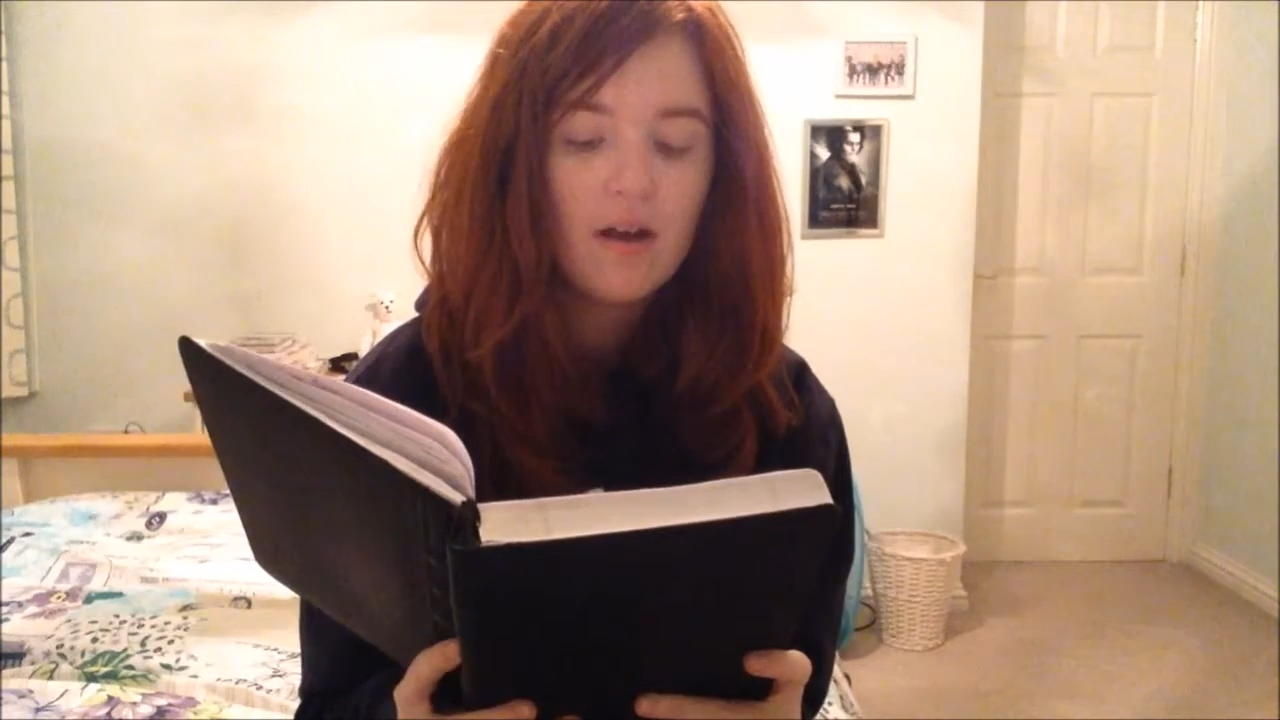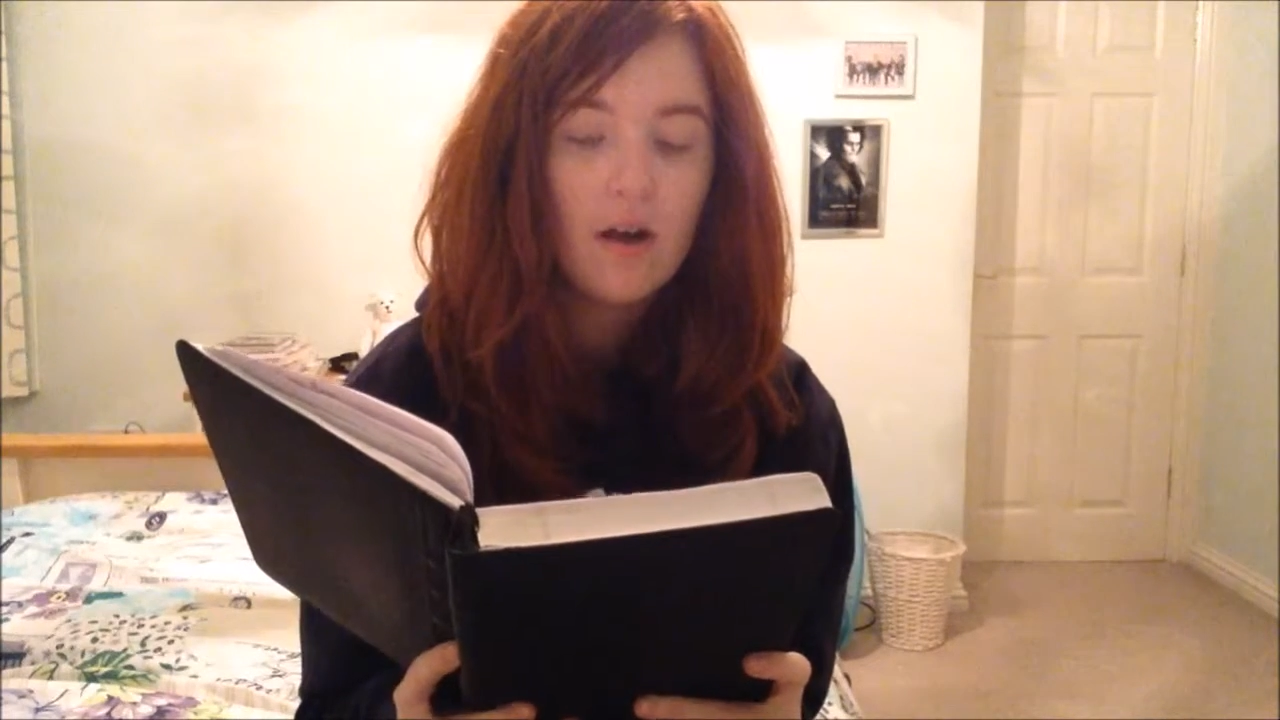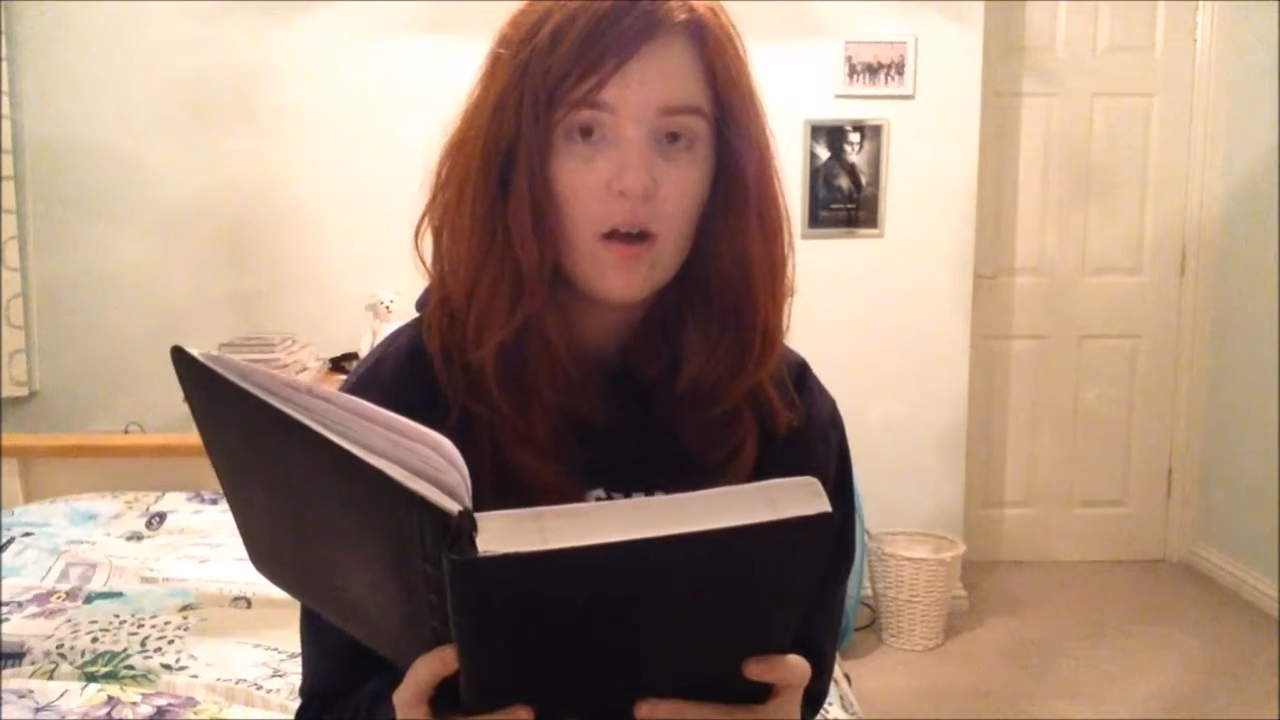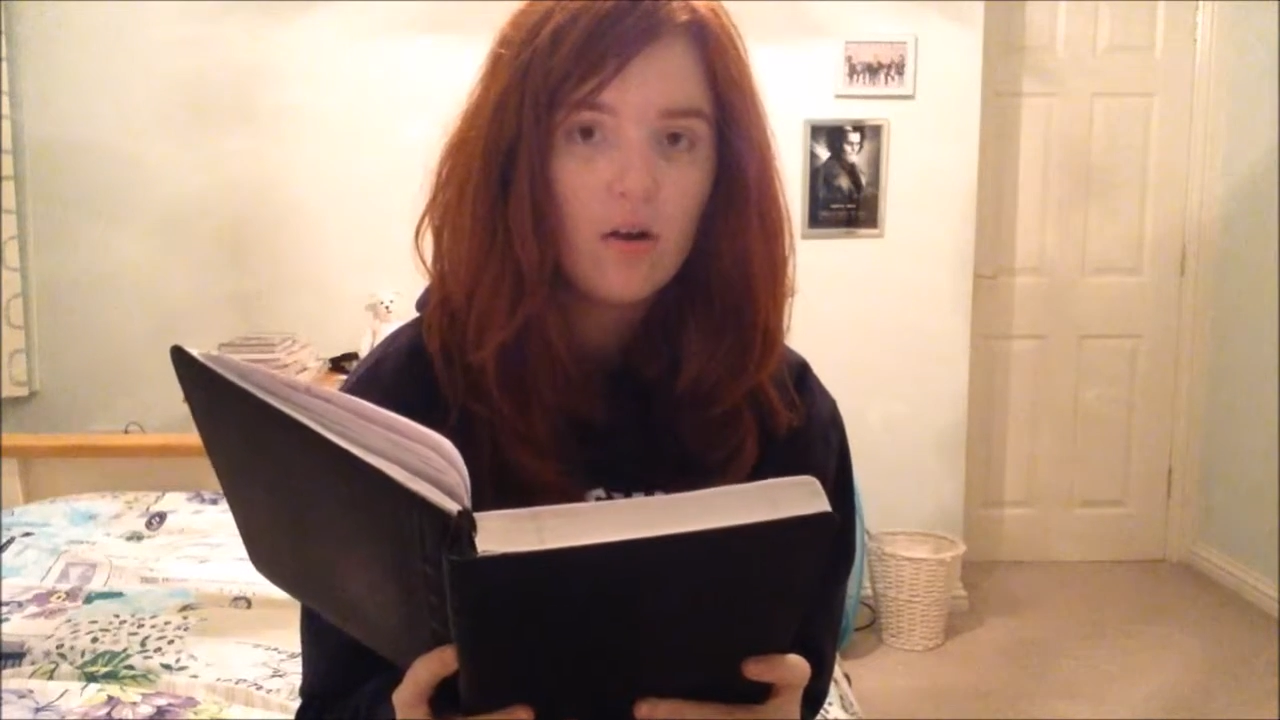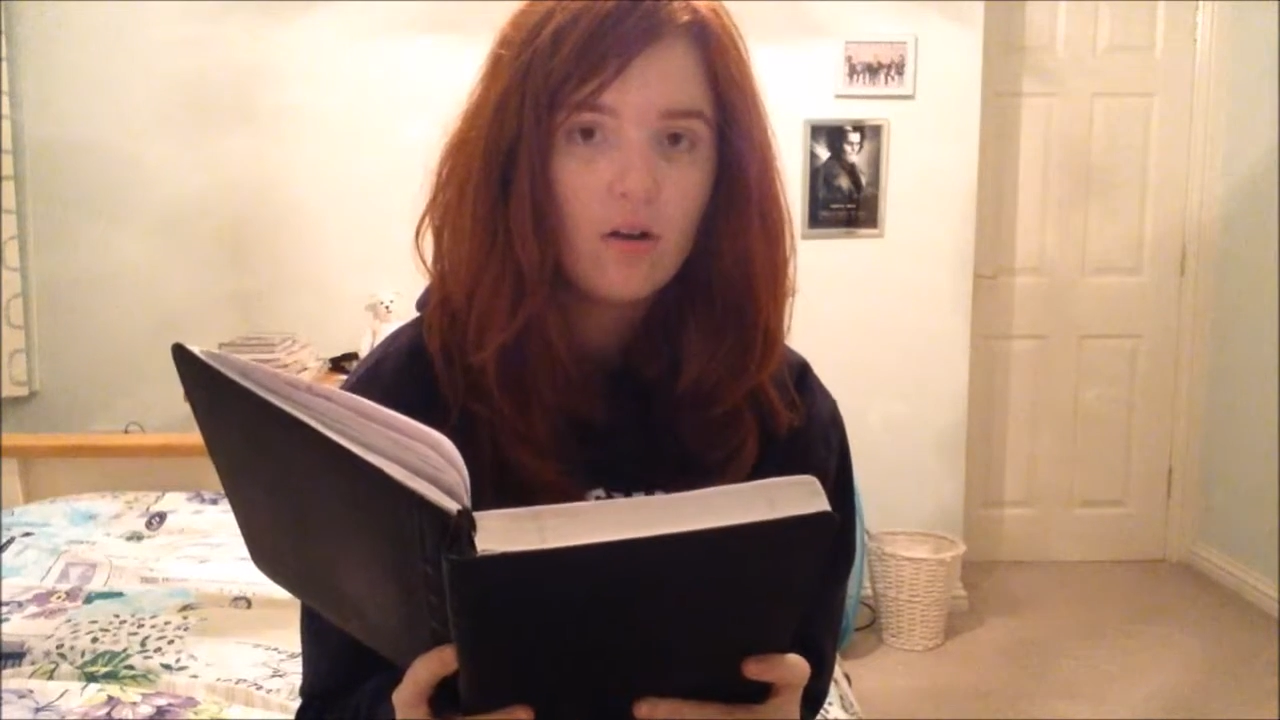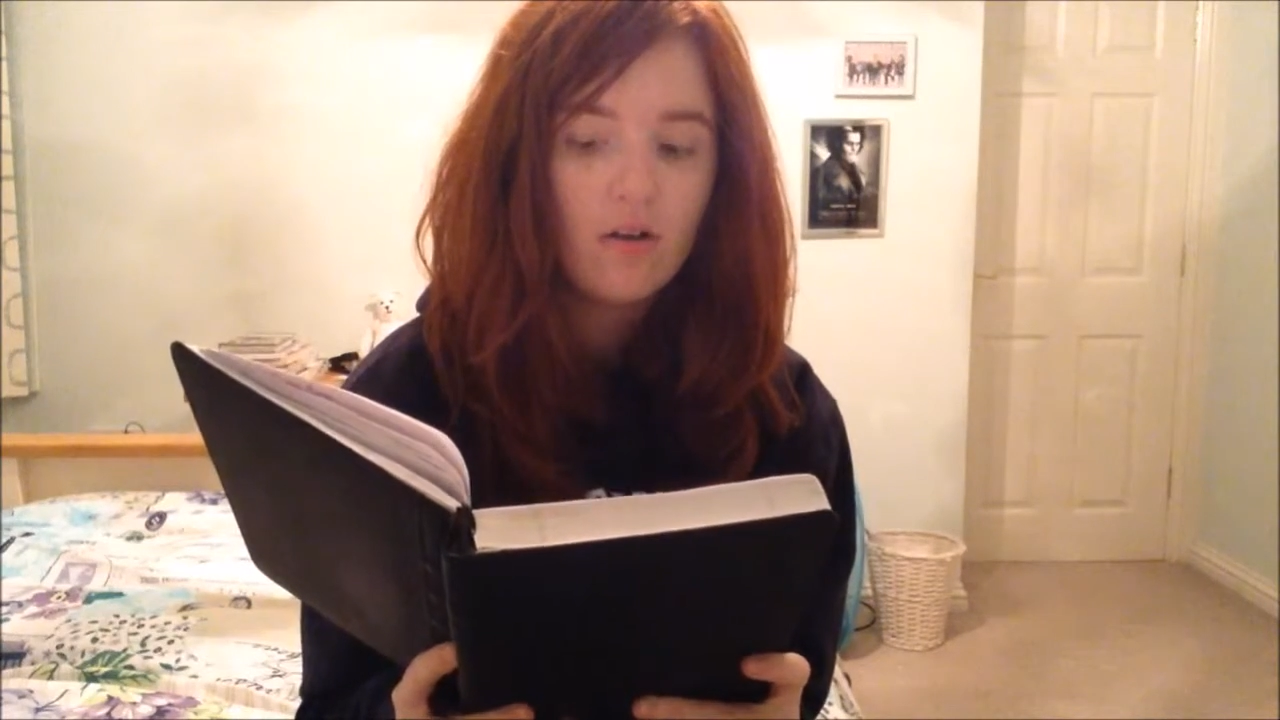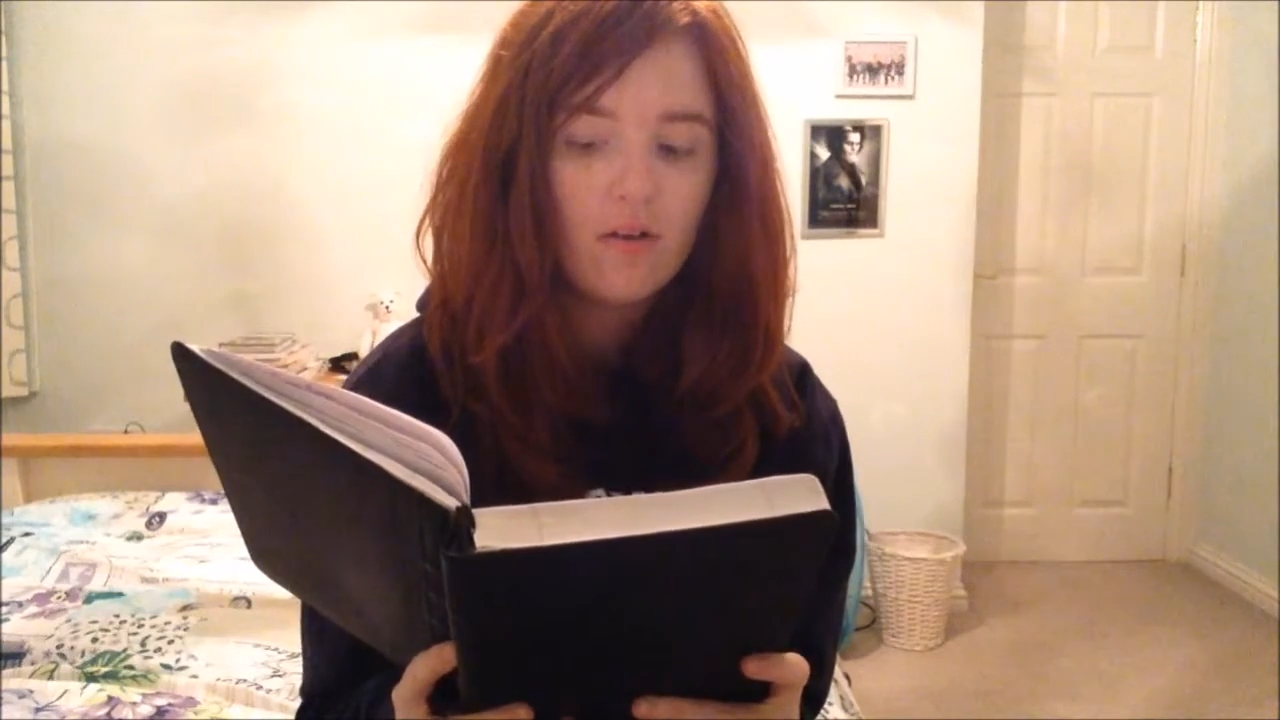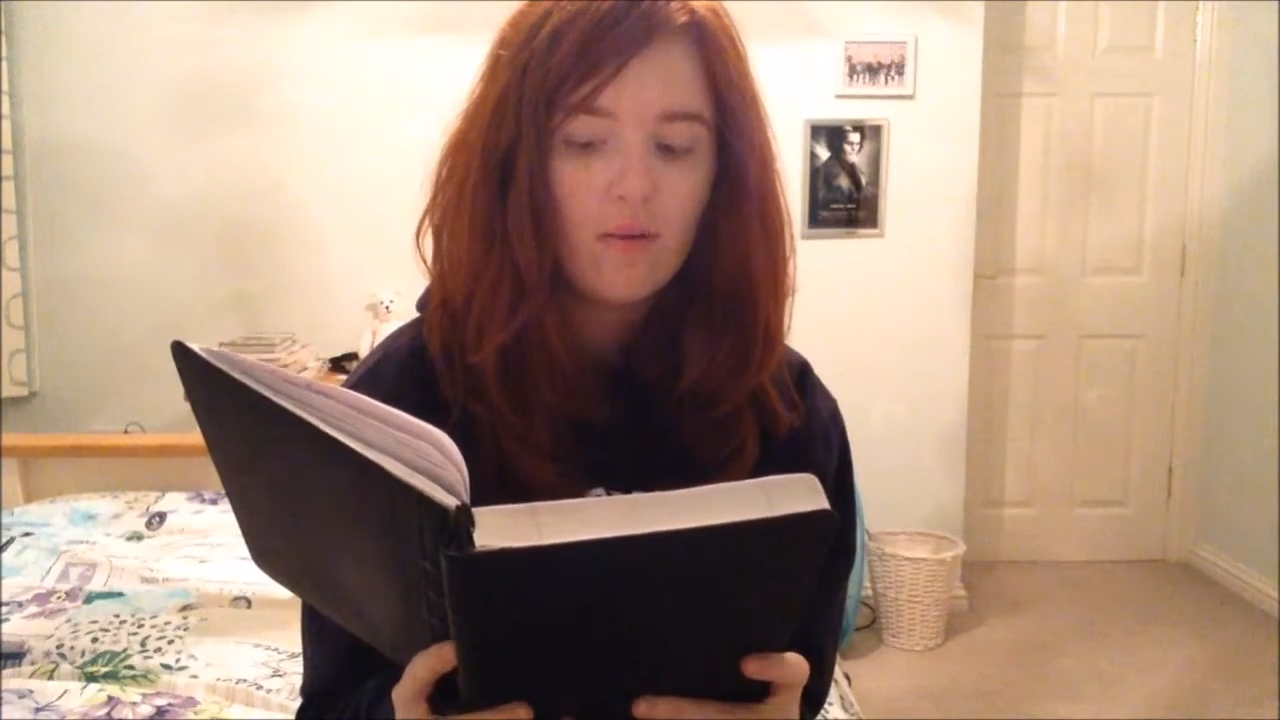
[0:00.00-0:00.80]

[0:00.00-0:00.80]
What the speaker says: hair hung loose